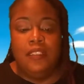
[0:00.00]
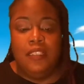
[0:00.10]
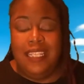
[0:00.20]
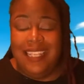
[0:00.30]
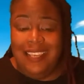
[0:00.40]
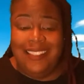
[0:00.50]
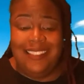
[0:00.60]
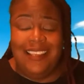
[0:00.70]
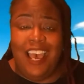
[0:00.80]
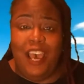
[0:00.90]
The
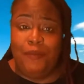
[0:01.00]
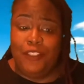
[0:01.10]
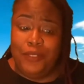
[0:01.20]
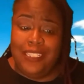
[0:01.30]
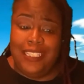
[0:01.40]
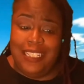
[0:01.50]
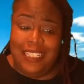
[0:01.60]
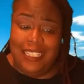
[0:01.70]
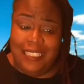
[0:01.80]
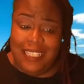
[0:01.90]
next
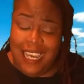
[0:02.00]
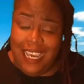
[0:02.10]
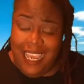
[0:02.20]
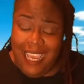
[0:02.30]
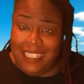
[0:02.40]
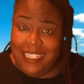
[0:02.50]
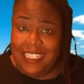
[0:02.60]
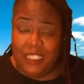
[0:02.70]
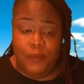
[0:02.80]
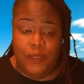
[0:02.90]
opportunity that I had
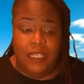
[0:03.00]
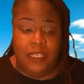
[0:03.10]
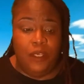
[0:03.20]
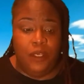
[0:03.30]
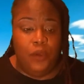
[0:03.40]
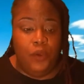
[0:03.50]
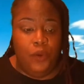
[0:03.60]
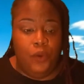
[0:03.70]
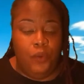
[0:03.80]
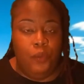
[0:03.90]
to speak
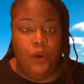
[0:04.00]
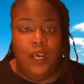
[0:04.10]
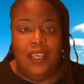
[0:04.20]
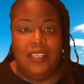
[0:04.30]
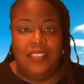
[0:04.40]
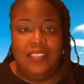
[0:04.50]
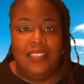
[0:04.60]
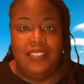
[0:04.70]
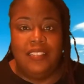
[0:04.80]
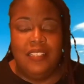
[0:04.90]
was,
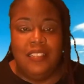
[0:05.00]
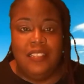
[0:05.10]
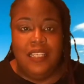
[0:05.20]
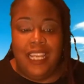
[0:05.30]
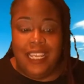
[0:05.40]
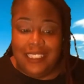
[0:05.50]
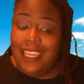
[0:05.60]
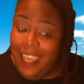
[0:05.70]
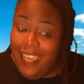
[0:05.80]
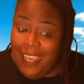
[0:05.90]
and I
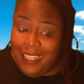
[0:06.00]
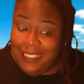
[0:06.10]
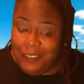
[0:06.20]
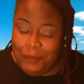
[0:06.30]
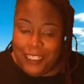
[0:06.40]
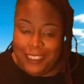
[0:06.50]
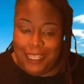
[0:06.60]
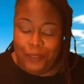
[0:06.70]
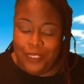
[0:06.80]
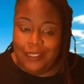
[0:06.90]
say had because
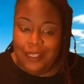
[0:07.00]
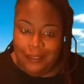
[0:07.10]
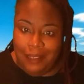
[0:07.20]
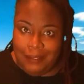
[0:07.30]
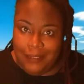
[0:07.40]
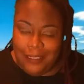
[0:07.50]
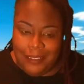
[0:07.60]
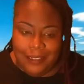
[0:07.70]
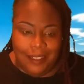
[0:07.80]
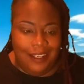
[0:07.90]
I was elected
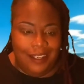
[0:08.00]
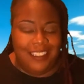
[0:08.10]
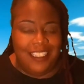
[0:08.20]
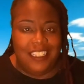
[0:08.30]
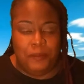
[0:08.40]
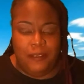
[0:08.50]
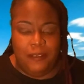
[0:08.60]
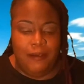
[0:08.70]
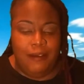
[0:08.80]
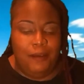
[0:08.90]
to
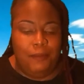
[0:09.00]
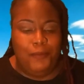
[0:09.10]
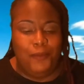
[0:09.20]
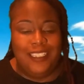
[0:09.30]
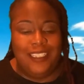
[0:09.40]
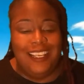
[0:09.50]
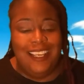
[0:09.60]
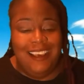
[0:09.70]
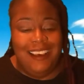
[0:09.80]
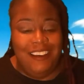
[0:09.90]
speak, was
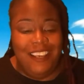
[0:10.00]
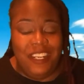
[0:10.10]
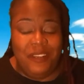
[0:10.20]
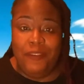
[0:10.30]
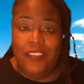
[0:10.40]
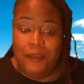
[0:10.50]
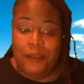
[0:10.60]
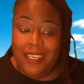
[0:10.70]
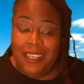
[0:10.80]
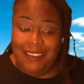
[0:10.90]
in
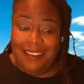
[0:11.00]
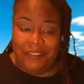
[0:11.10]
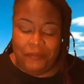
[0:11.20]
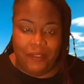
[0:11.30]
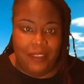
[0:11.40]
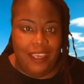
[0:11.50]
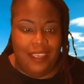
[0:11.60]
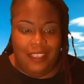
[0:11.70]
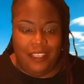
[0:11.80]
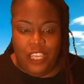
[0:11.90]
a meeting
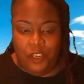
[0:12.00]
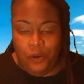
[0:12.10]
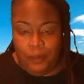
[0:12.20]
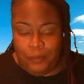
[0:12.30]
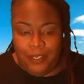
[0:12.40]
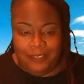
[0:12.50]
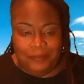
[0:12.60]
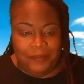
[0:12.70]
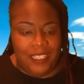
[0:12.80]
in corporate.